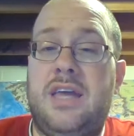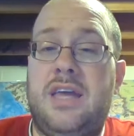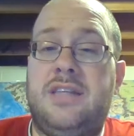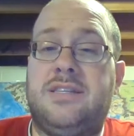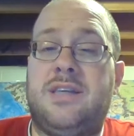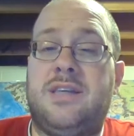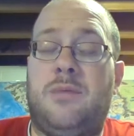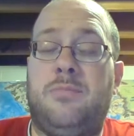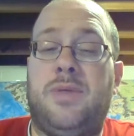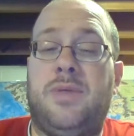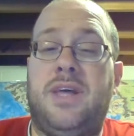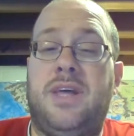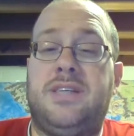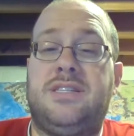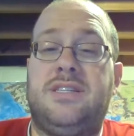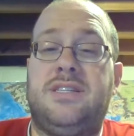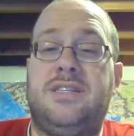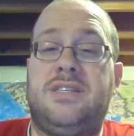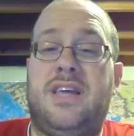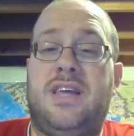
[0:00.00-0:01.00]
in some
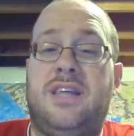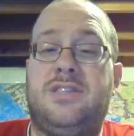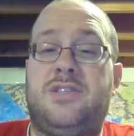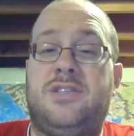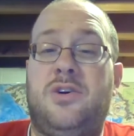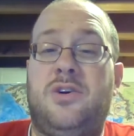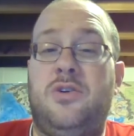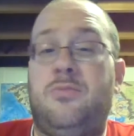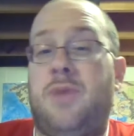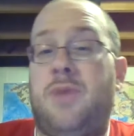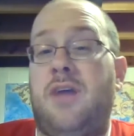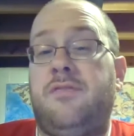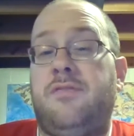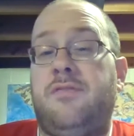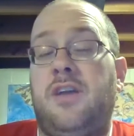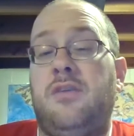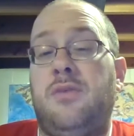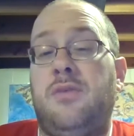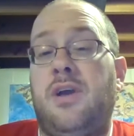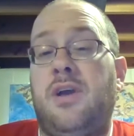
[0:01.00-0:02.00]
places. And so you might
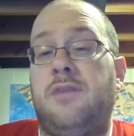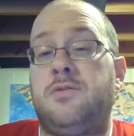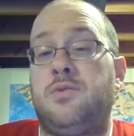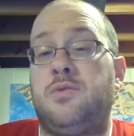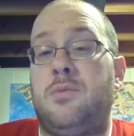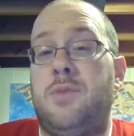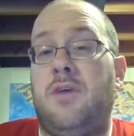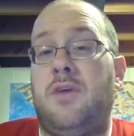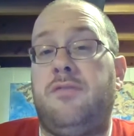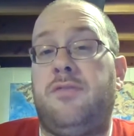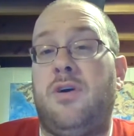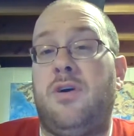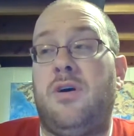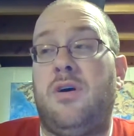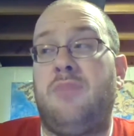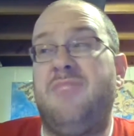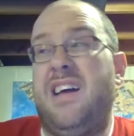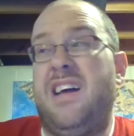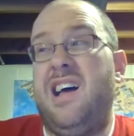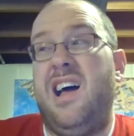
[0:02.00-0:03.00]
find a ring of swimming
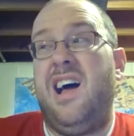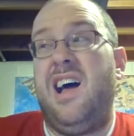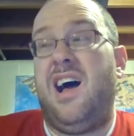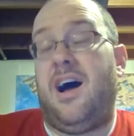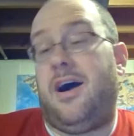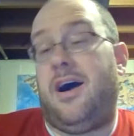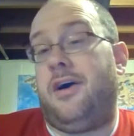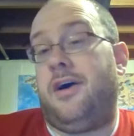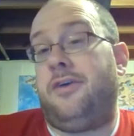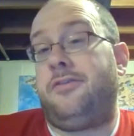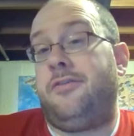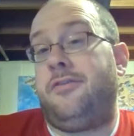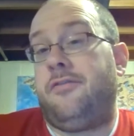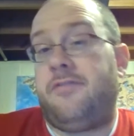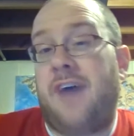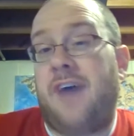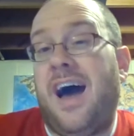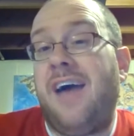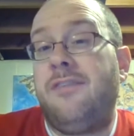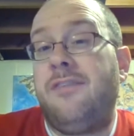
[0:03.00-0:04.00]
for
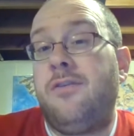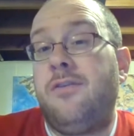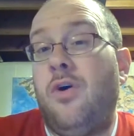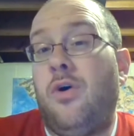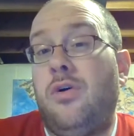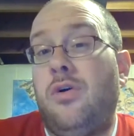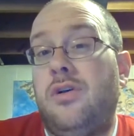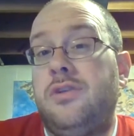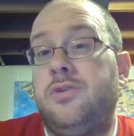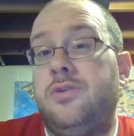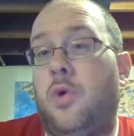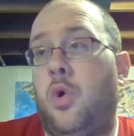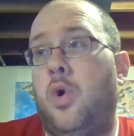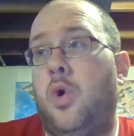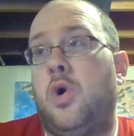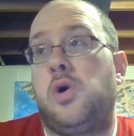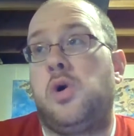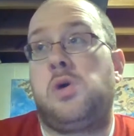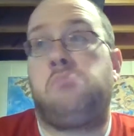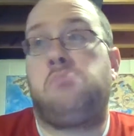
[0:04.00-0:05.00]
105 gold
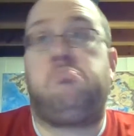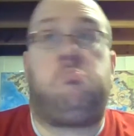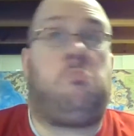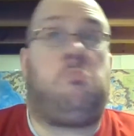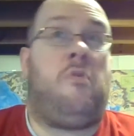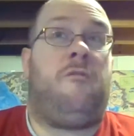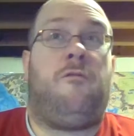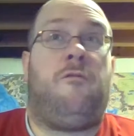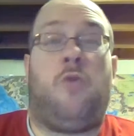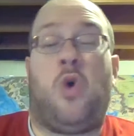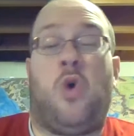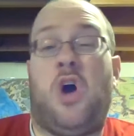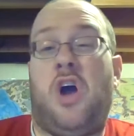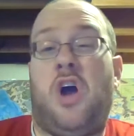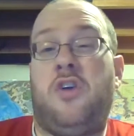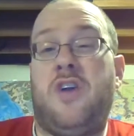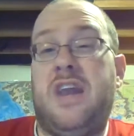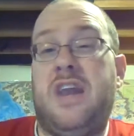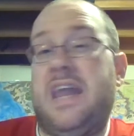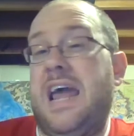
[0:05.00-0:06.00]
or
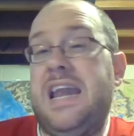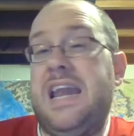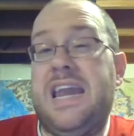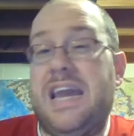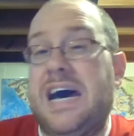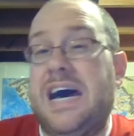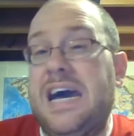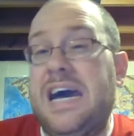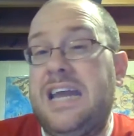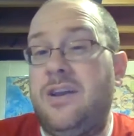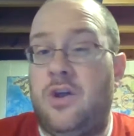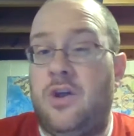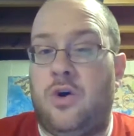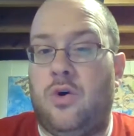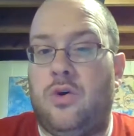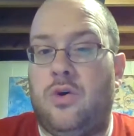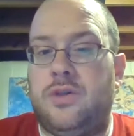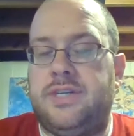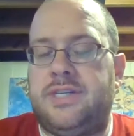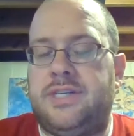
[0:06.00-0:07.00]
499
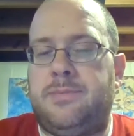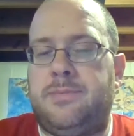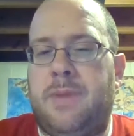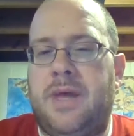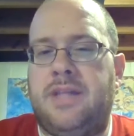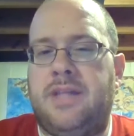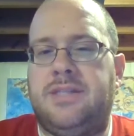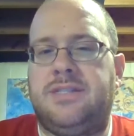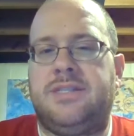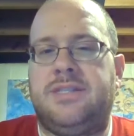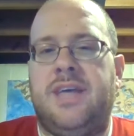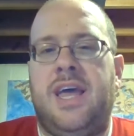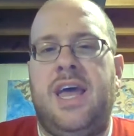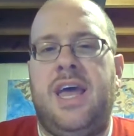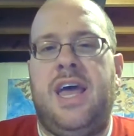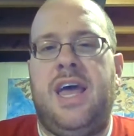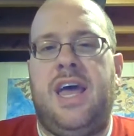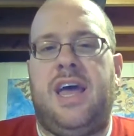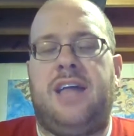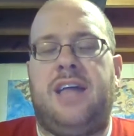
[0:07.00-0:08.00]
gold. It depends.
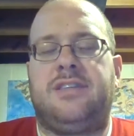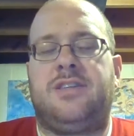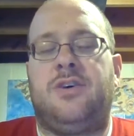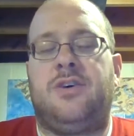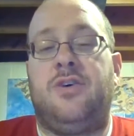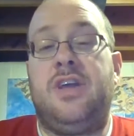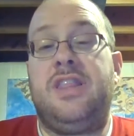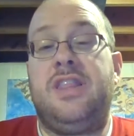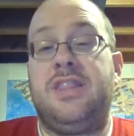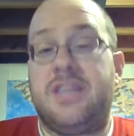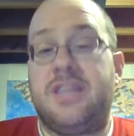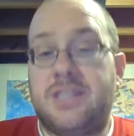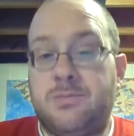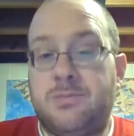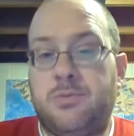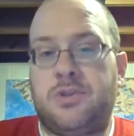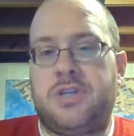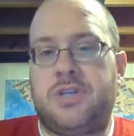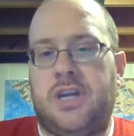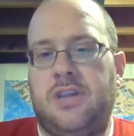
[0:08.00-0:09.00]
And so in this
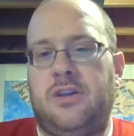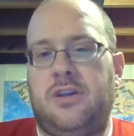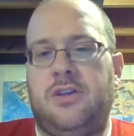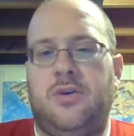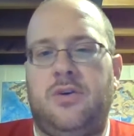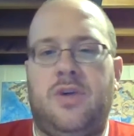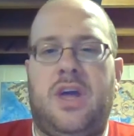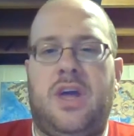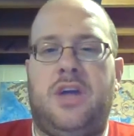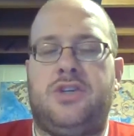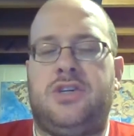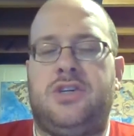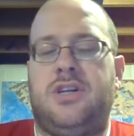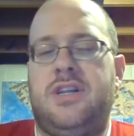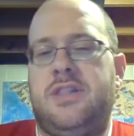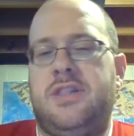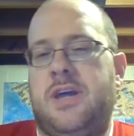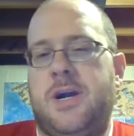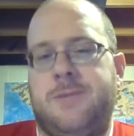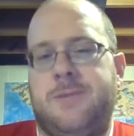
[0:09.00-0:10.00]
particular
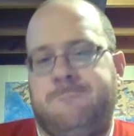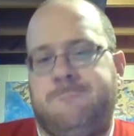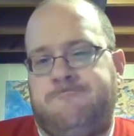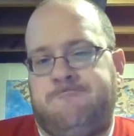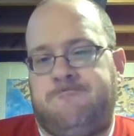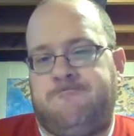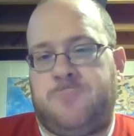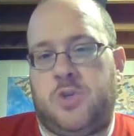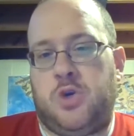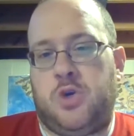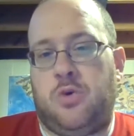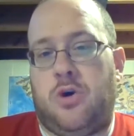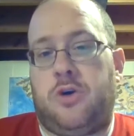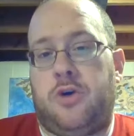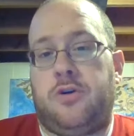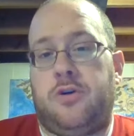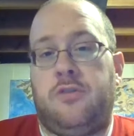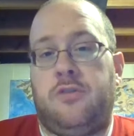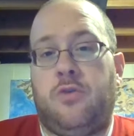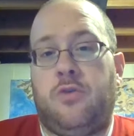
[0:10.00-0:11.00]
location, they're
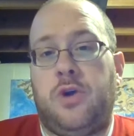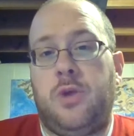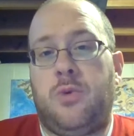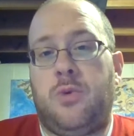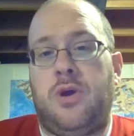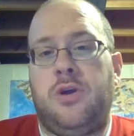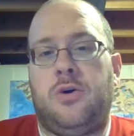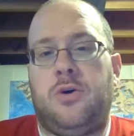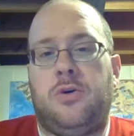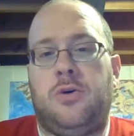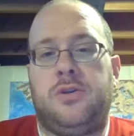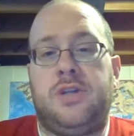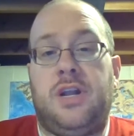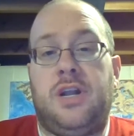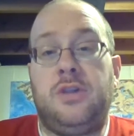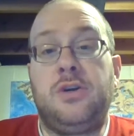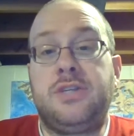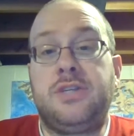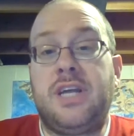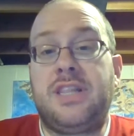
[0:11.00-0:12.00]
241 gold.
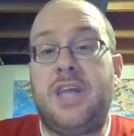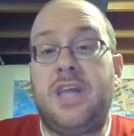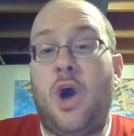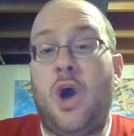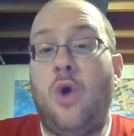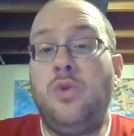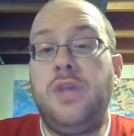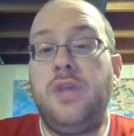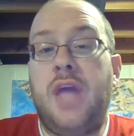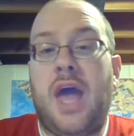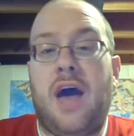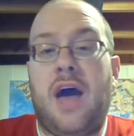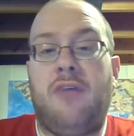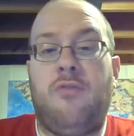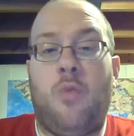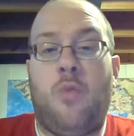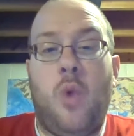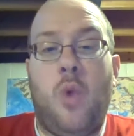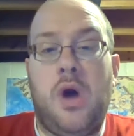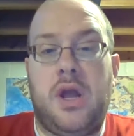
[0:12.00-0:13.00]
And it looks like they only
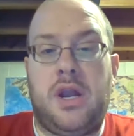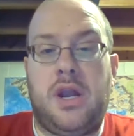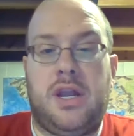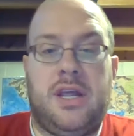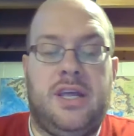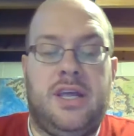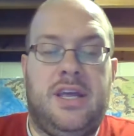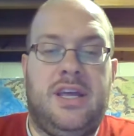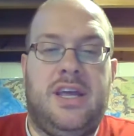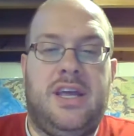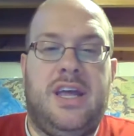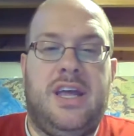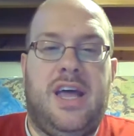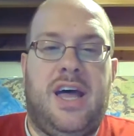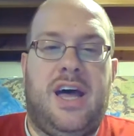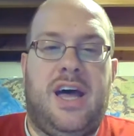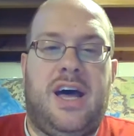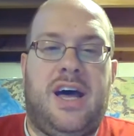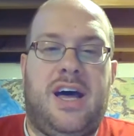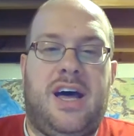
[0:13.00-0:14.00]
have one.
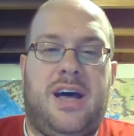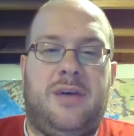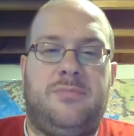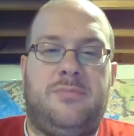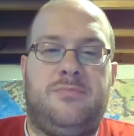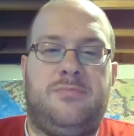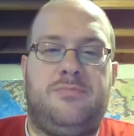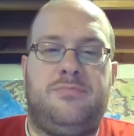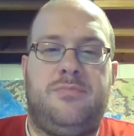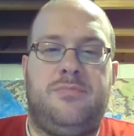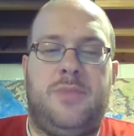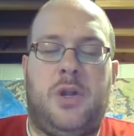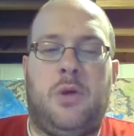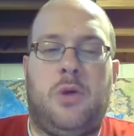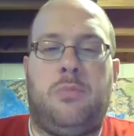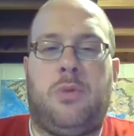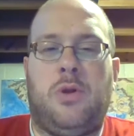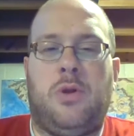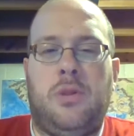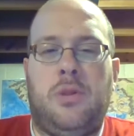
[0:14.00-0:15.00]

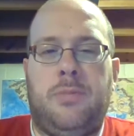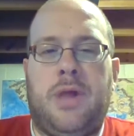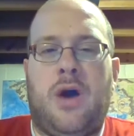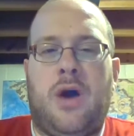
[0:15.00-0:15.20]
Pearl